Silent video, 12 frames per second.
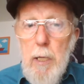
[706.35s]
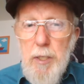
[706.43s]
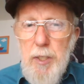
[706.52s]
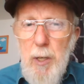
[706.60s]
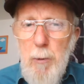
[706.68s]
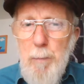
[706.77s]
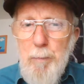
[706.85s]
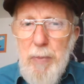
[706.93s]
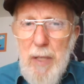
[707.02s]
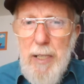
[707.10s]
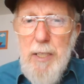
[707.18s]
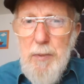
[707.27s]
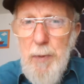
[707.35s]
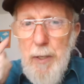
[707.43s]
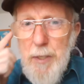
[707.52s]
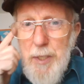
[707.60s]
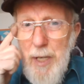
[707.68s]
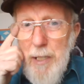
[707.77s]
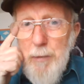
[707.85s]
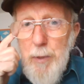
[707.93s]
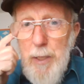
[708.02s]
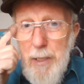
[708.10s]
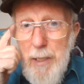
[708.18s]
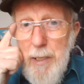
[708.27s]
So it's very sad
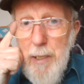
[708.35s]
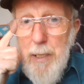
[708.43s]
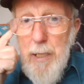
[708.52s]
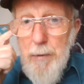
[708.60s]
really